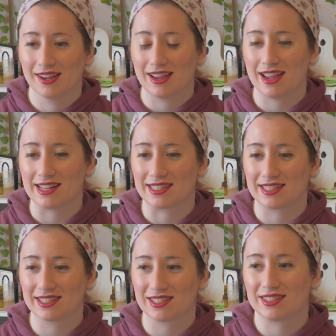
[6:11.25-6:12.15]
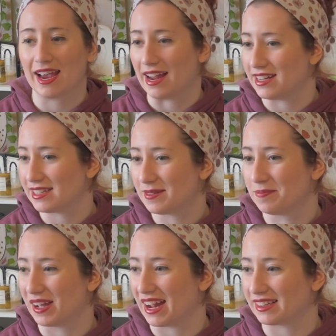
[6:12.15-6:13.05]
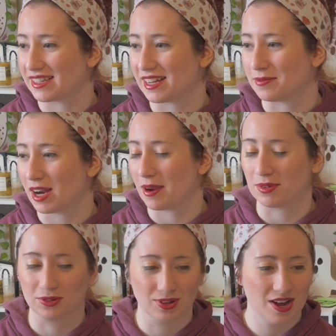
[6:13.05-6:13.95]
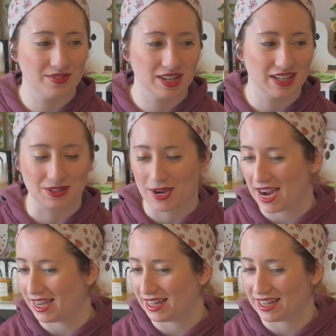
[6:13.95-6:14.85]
it's tense, but at the same time you love it, you hate it.